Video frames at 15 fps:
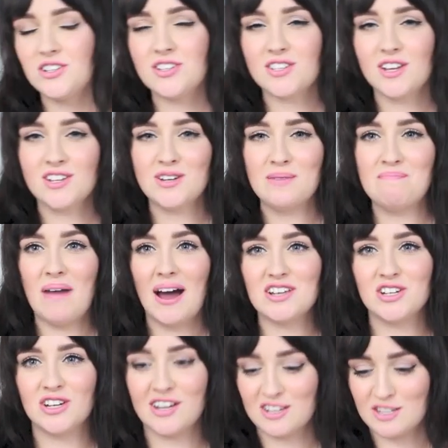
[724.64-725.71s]
just such a
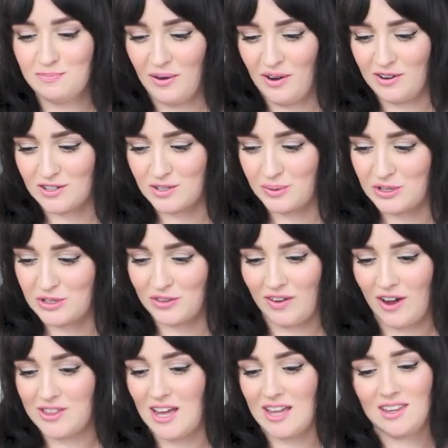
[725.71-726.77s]
magic experience wandering
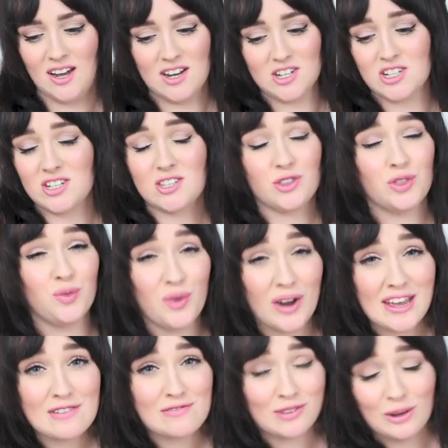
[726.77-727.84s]
around that Lush. It's
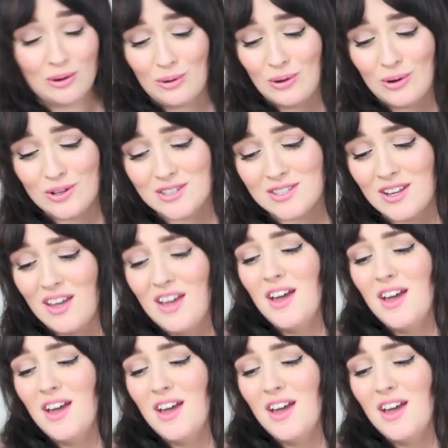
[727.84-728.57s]
three floors.